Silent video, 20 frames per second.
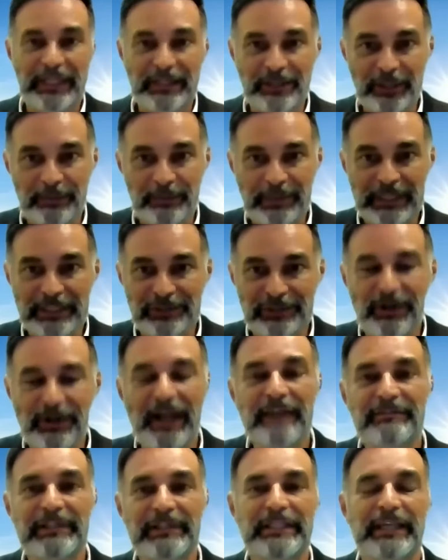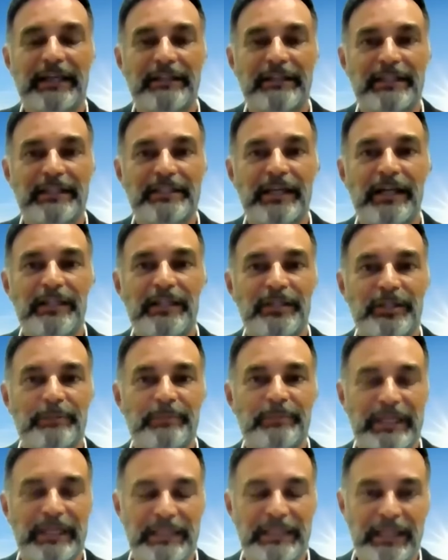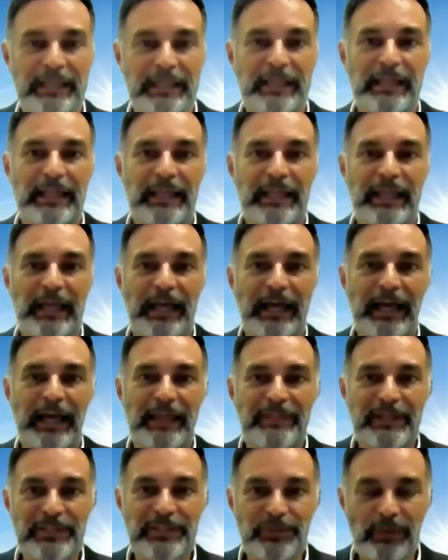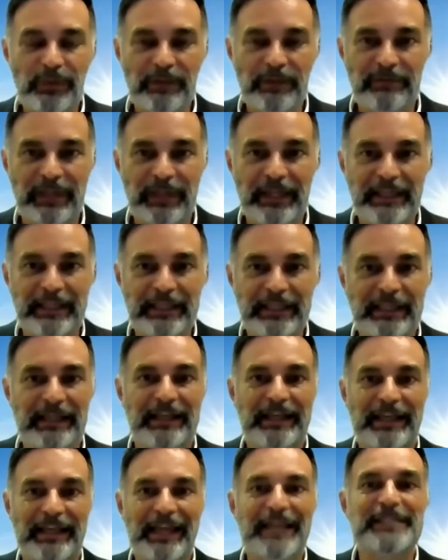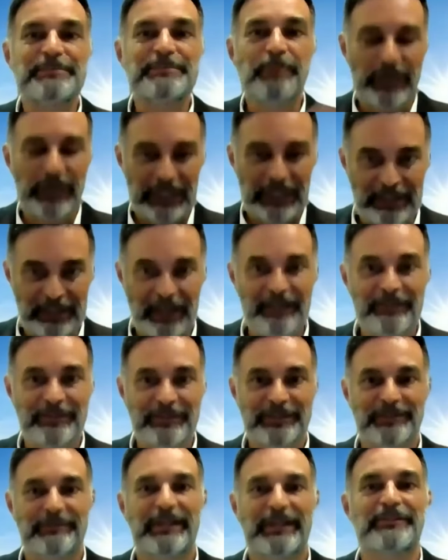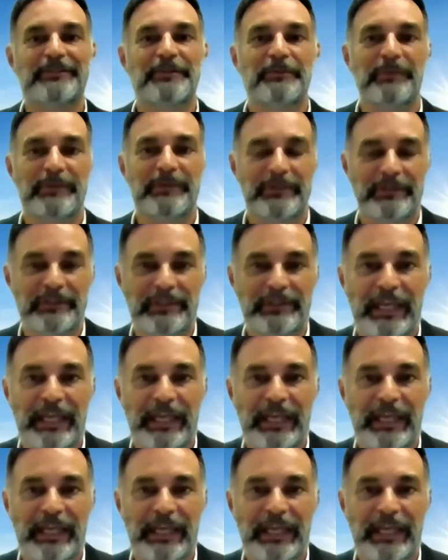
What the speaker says: It could be driving down the dollar, but they're sort of like exporting dollars around the world.